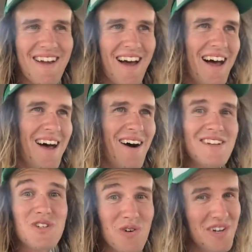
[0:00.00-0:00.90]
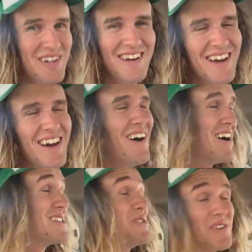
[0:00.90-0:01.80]
I
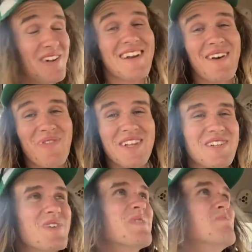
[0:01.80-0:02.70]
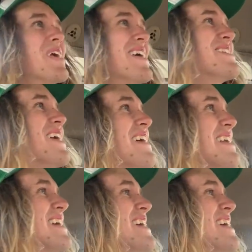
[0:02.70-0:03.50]
definitely should, but I don't.